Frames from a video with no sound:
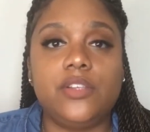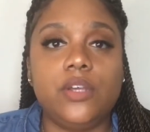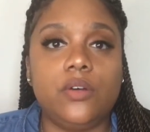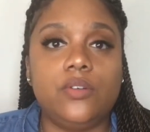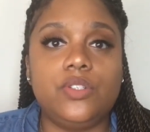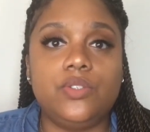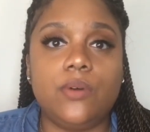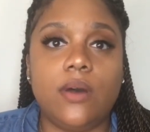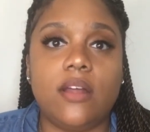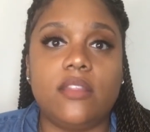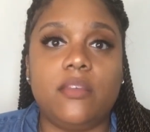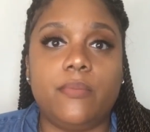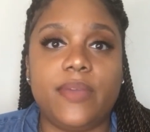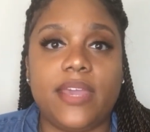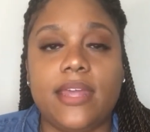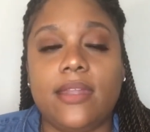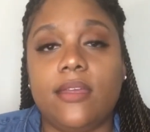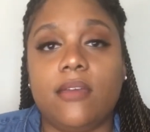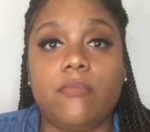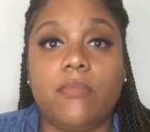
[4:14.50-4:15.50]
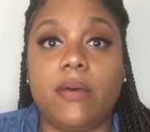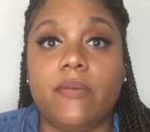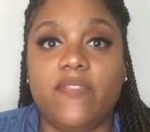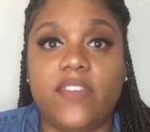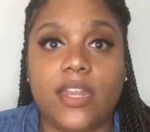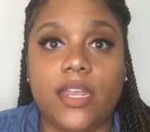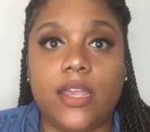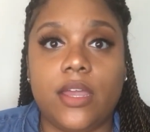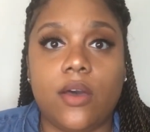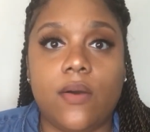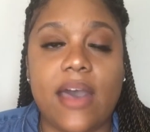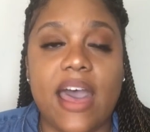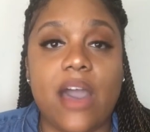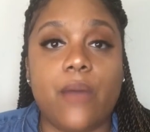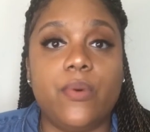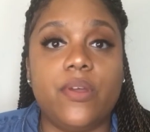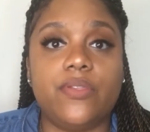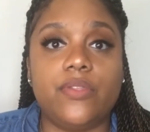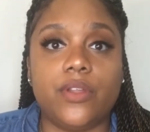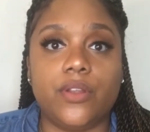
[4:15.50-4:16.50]
I told you all at the beginning of my video,
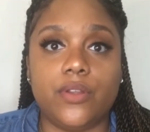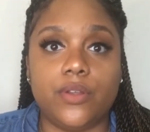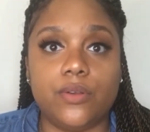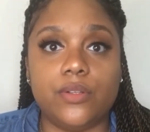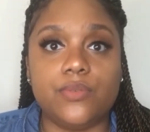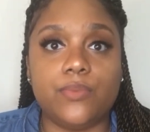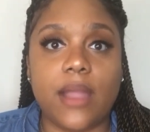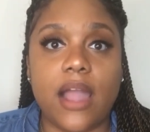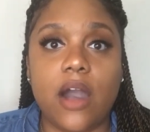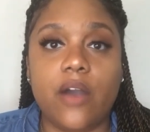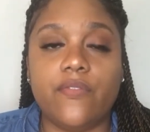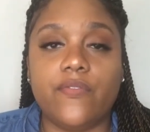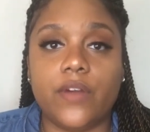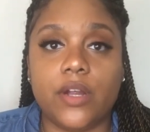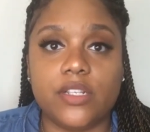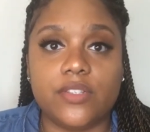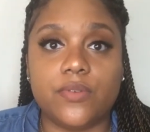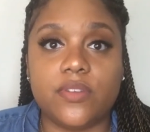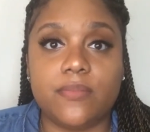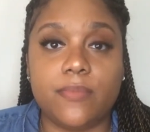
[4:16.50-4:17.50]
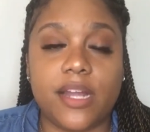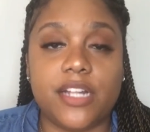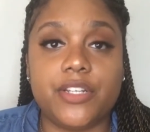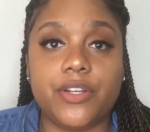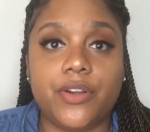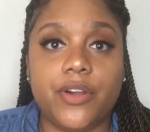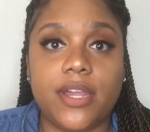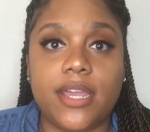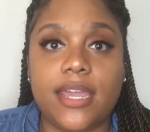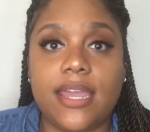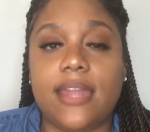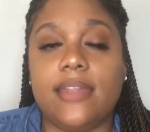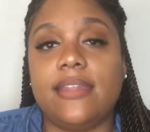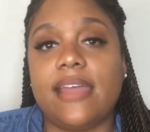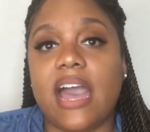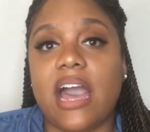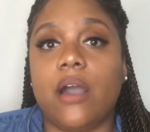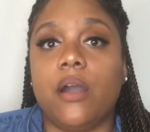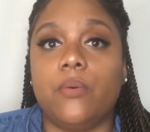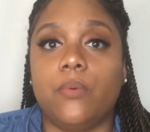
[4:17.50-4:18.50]
I went the news route first with my degree,
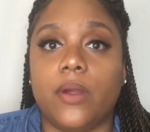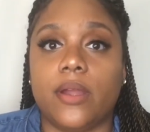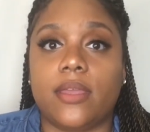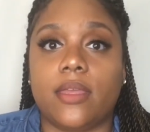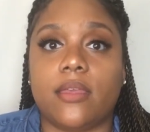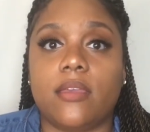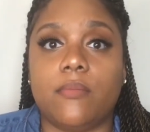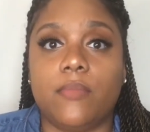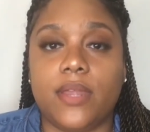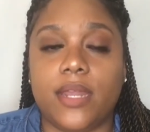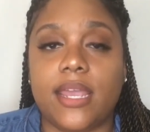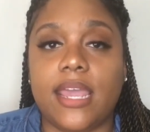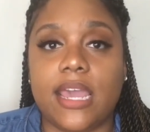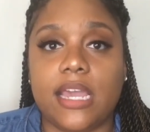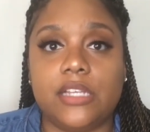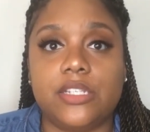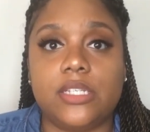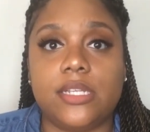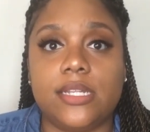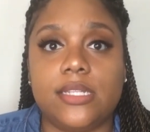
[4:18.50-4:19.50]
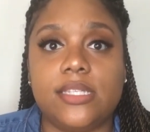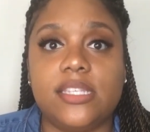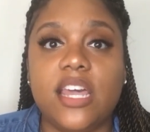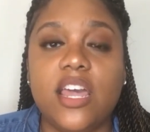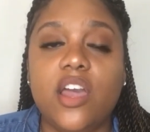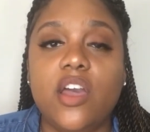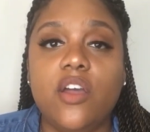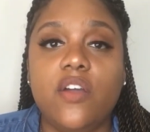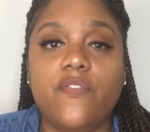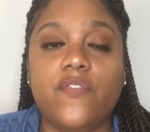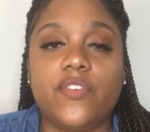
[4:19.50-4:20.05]
and now I work in communications.